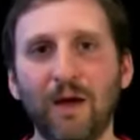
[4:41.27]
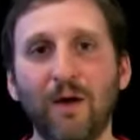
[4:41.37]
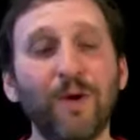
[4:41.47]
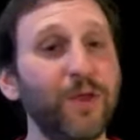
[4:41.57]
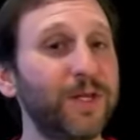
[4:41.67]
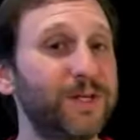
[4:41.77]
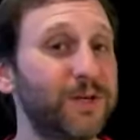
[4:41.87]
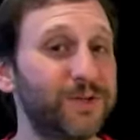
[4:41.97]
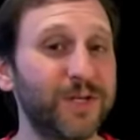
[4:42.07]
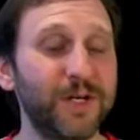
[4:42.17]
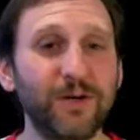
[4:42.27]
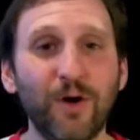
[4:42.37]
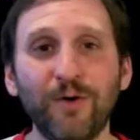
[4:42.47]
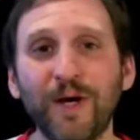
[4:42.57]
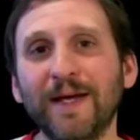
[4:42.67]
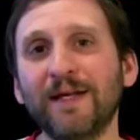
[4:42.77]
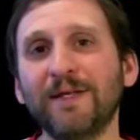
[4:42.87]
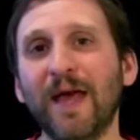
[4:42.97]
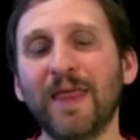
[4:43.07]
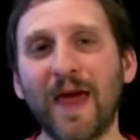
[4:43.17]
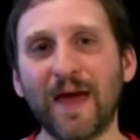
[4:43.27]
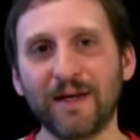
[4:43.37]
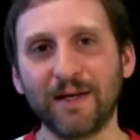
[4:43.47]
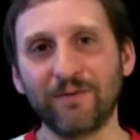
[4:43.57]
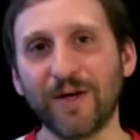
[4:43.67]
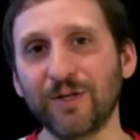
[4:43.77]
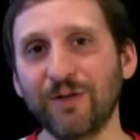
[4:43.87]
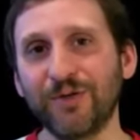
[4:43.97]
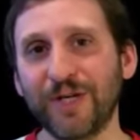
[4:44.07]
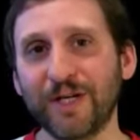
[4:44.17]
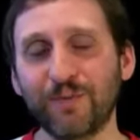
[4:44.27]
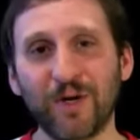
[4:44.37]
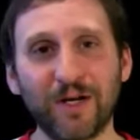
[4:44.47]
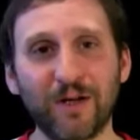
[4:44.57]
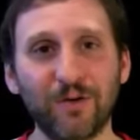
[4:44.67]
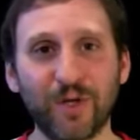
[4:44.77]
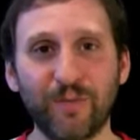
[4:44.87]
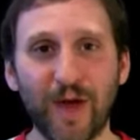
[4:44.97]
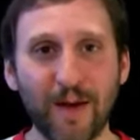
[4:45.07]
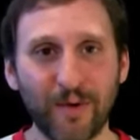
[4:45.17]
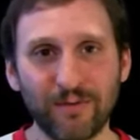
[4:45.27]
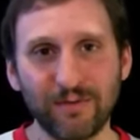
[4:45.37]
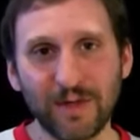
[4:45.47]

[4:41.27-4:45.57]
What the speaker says: One thing that's interesting to note is that the resolution is pretty close to paper.